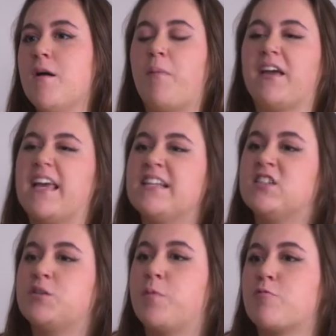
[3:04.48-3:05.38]
by
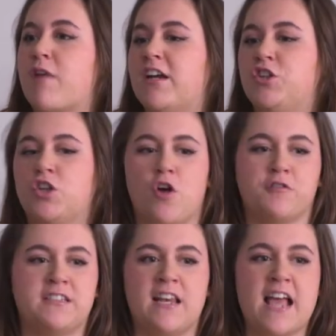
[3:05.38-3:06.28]
inspiration of
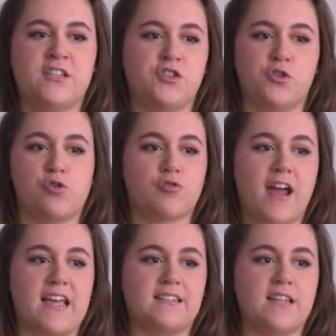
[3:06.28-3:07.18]
celestial
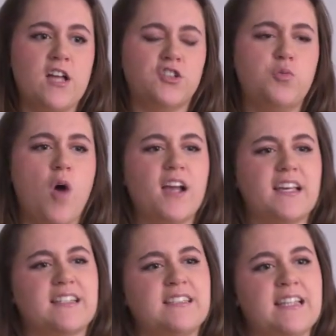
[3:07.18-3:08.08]
grace, to work
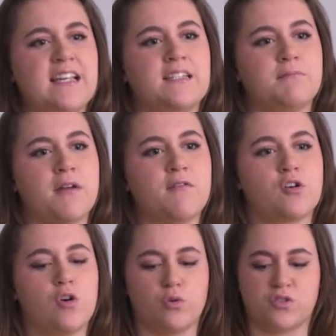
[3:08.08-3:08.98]
exceeding
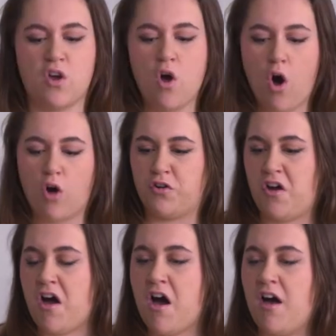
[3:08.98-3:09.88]
miracles on
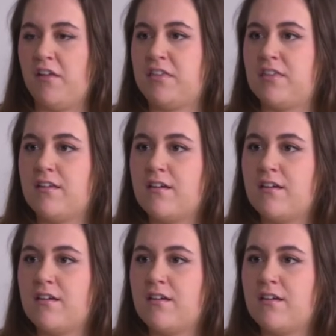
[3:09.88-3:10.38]
earth.